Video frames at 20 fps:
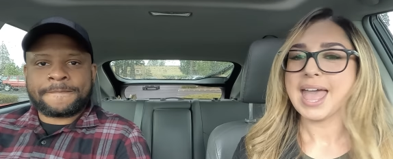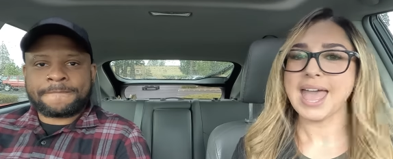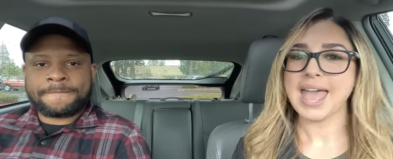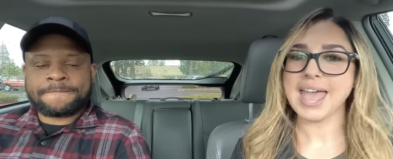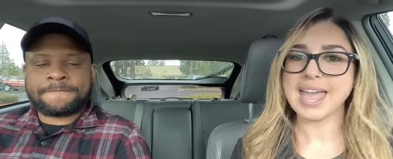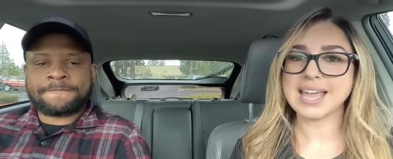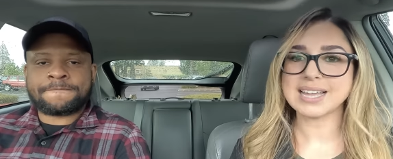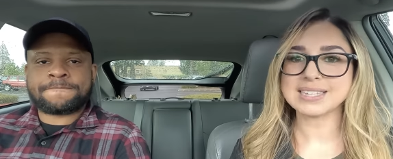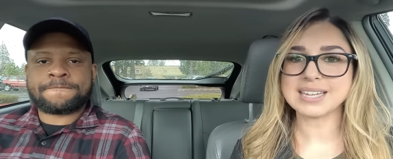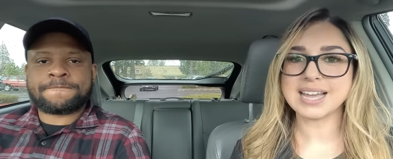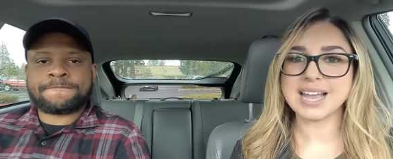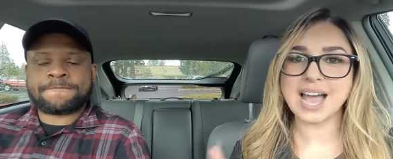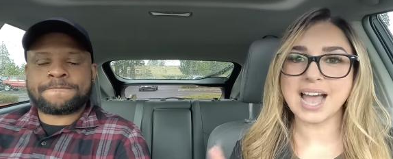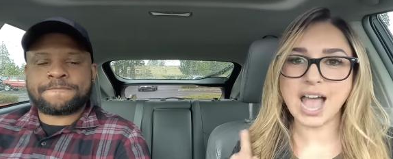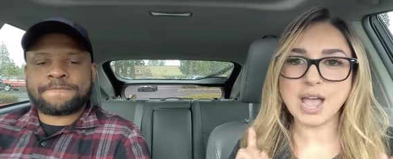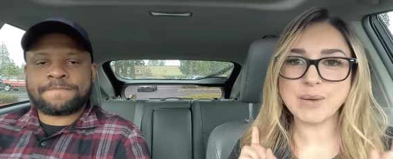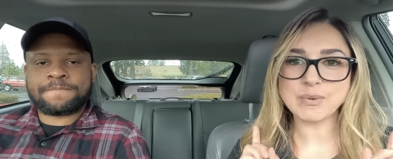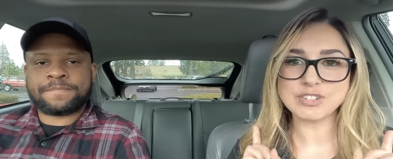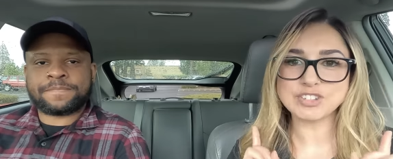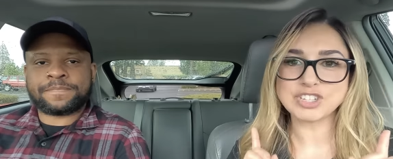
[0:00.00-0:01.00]
Speaker 1: And uh,
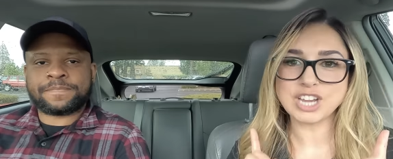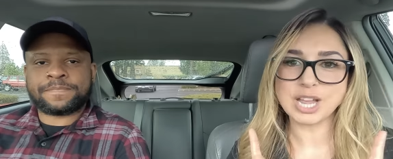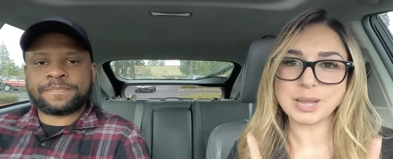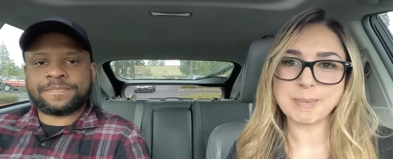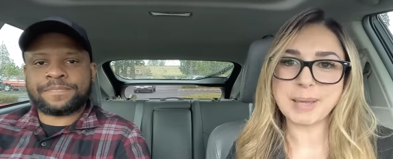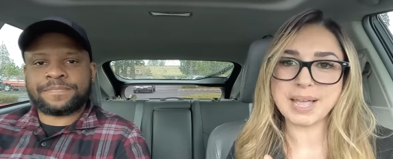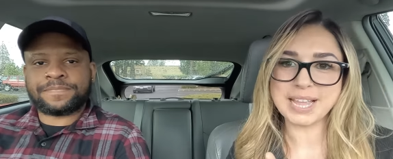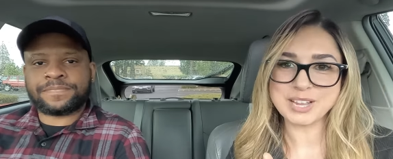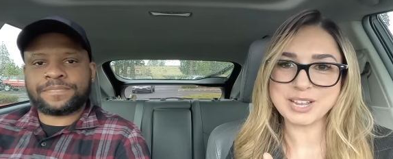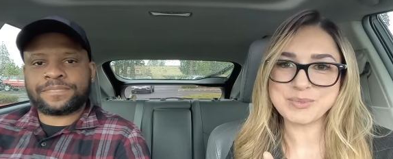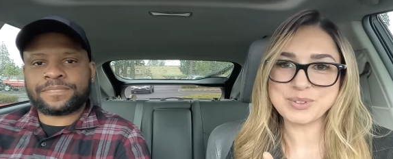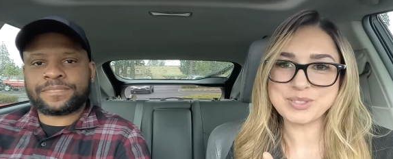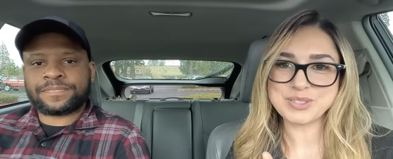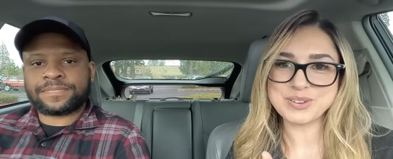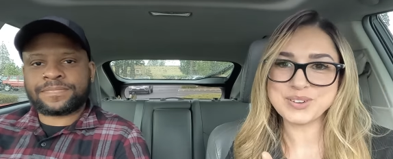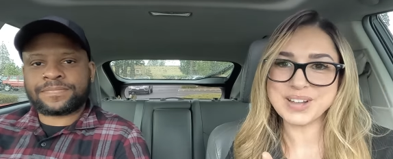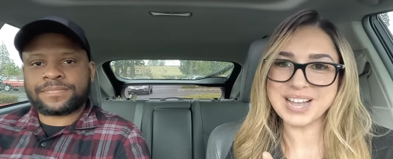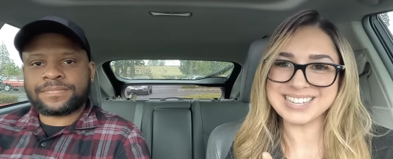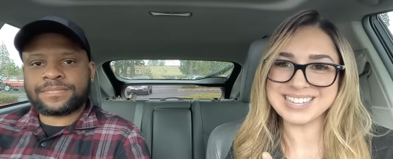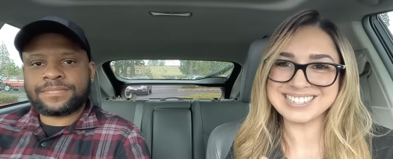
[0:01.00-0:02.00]
I will check back in
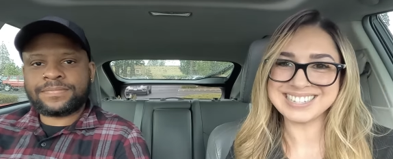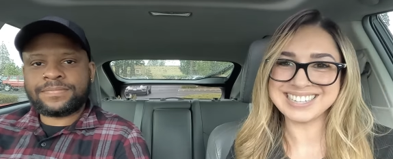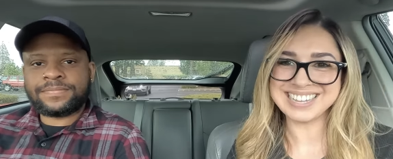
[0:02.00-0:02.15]
with you guys